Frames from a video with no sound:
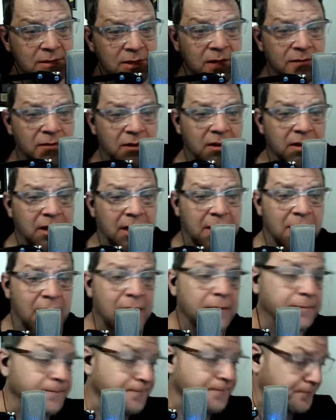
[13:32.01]
Started feeling like
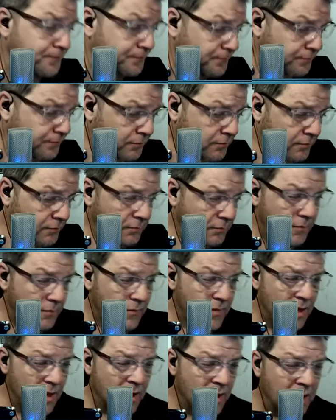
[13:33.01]
crap.
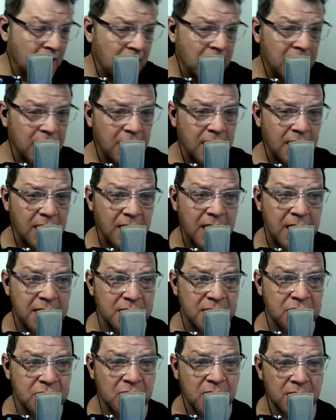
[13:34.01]

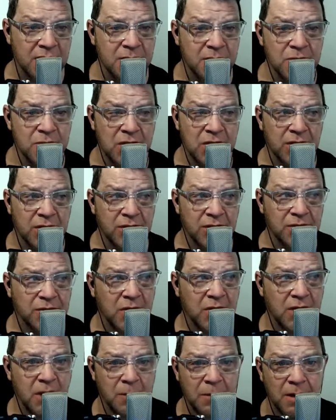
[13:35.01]
Had got some chills
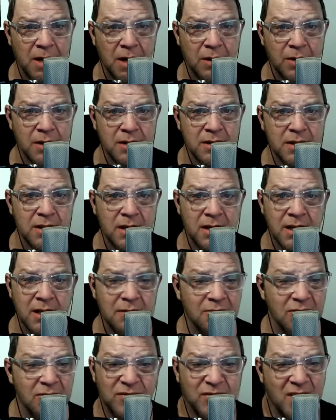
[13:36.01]
for a couple hours and
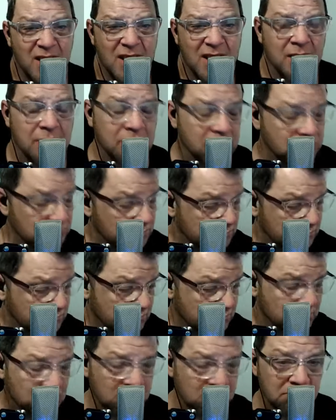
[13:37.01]
then was fine.
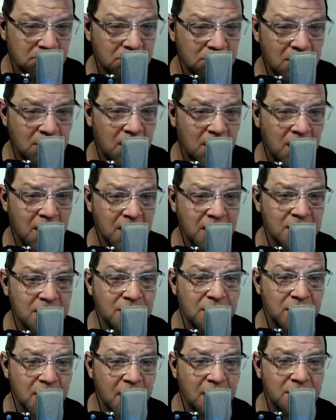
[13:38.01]

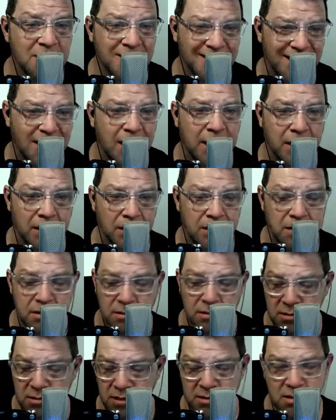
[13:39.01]
Yesterday I was tired.
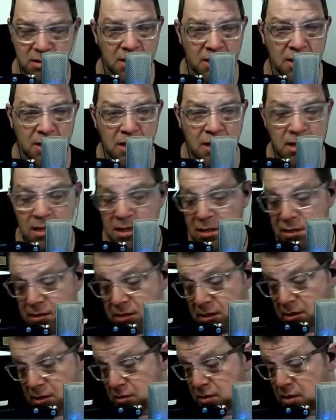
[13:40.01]
That's it.
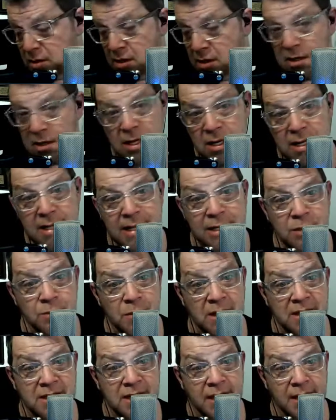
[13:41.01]
So that's
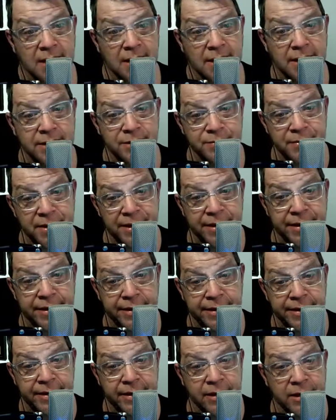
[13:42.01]
my take. That's
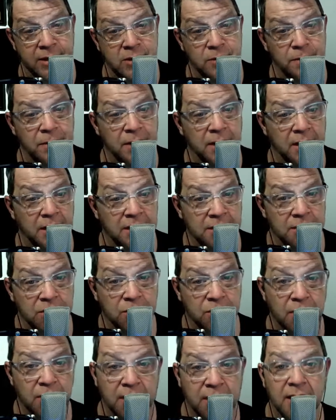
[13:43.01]
my
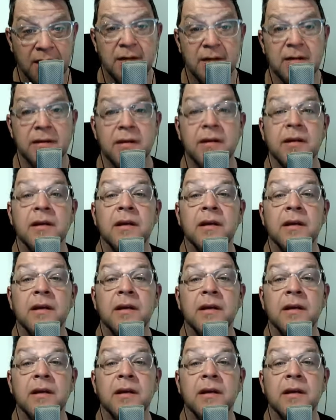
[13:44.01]
experience with it.